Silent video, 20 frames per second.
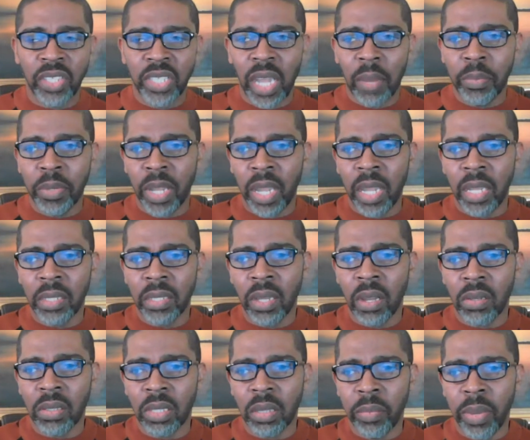Chapter eight
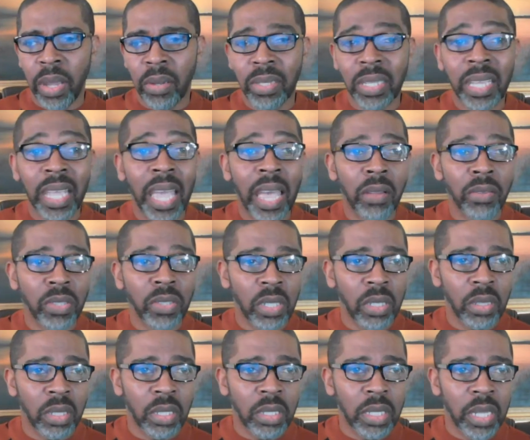talks about
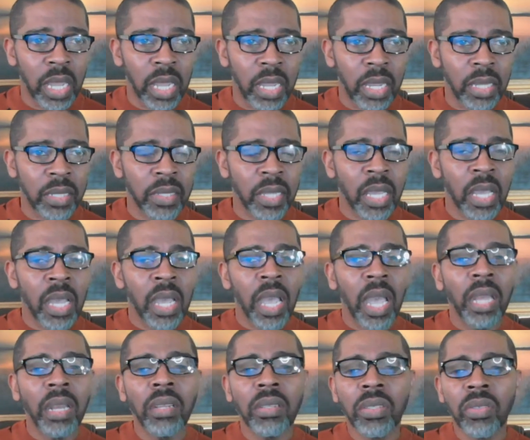counting the days,
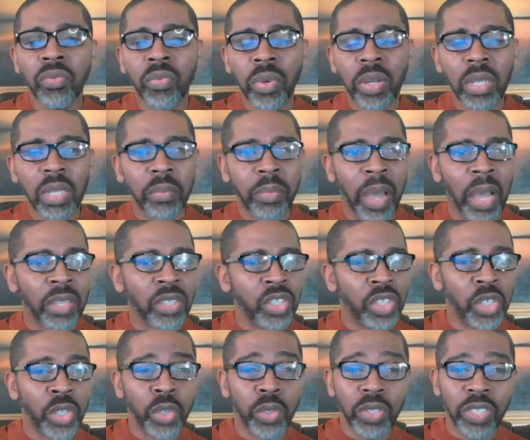and it's really about
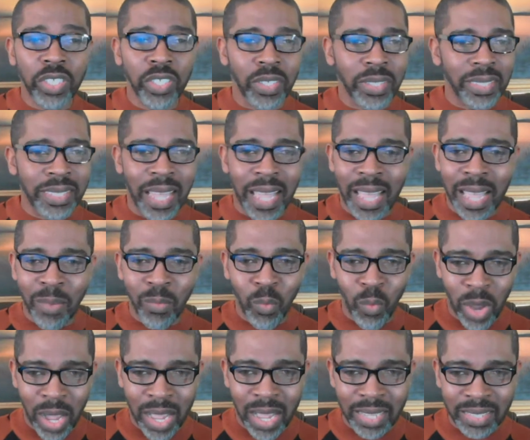using your time
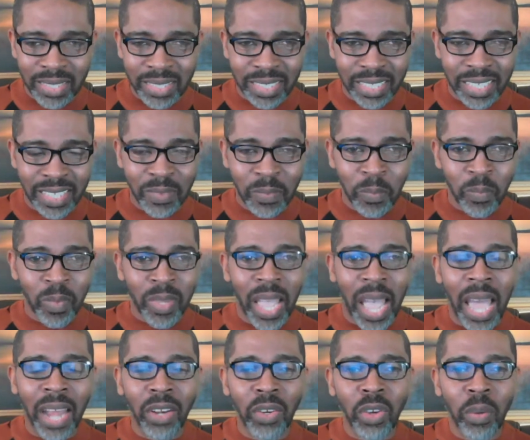wisely.
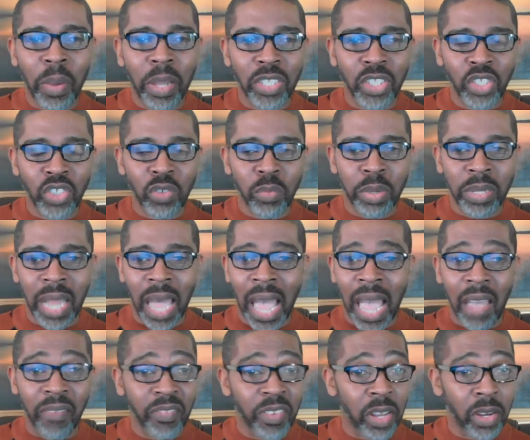I don't know about you, but
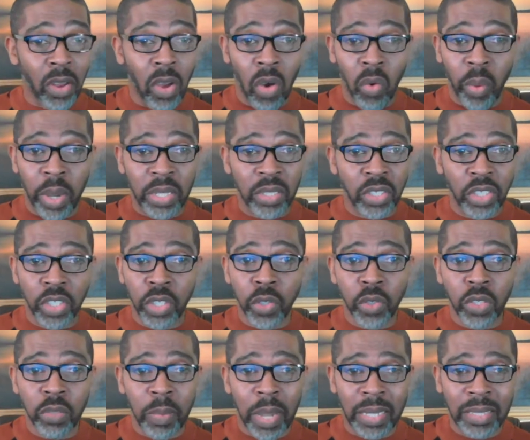I have not always
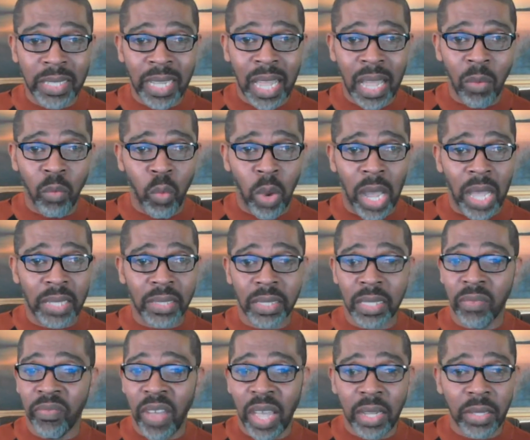used my time
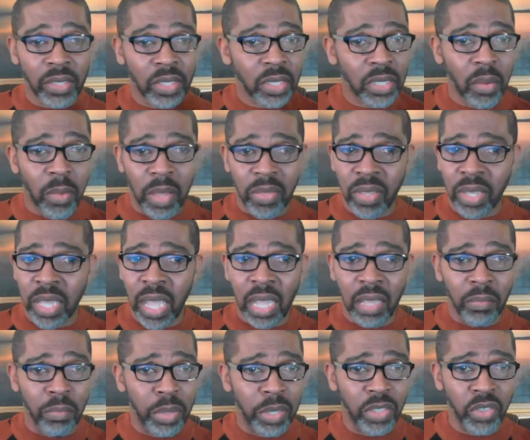wisely. If I can just come out the
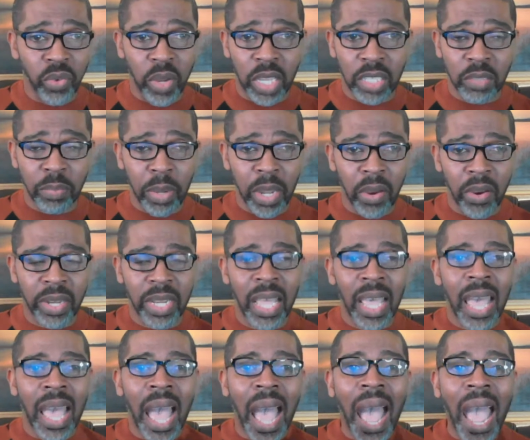gate and be transparent,
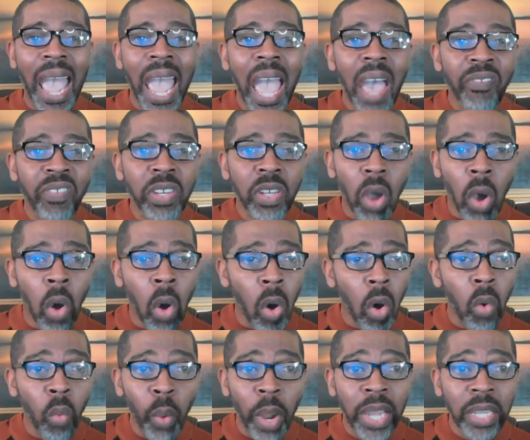I haven't
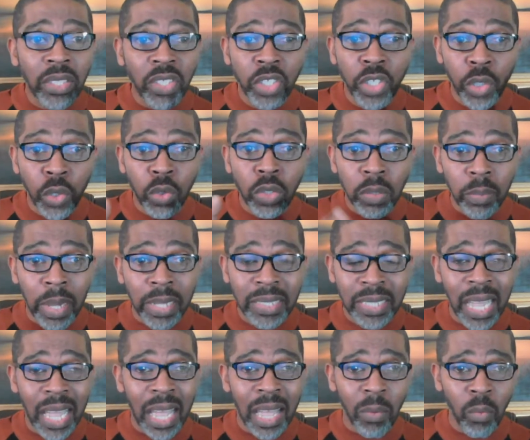always used my
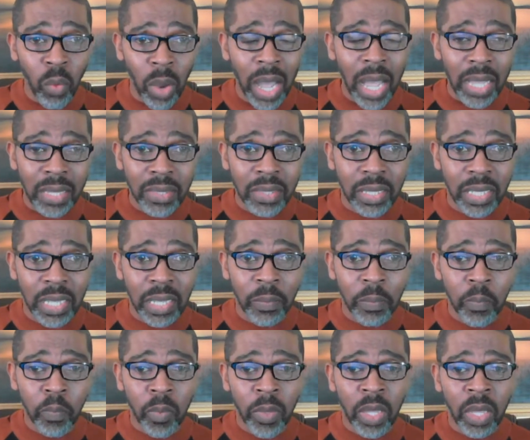time wisely.
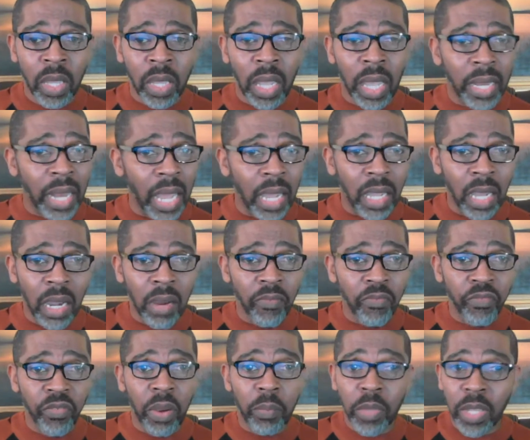And I
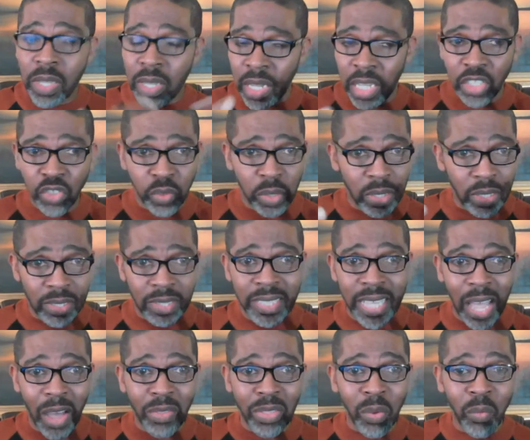come from the country in the
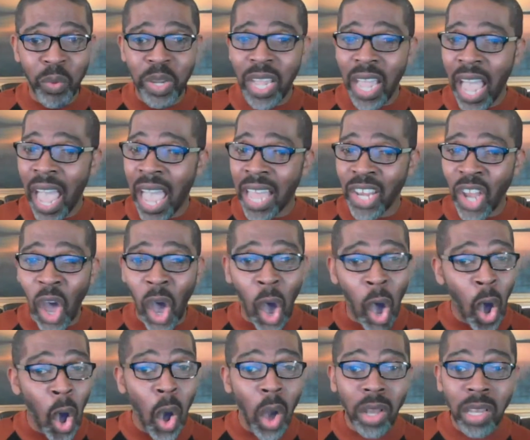South, and we had
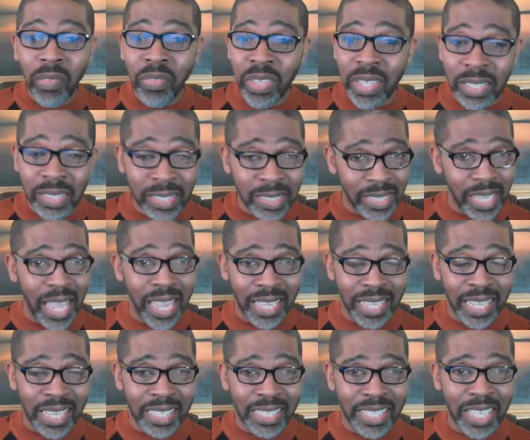all of these
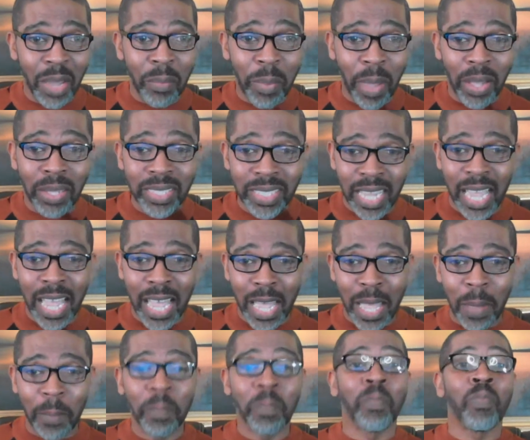sayings about
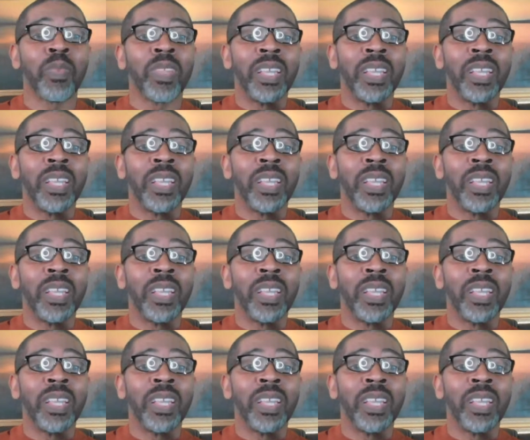time.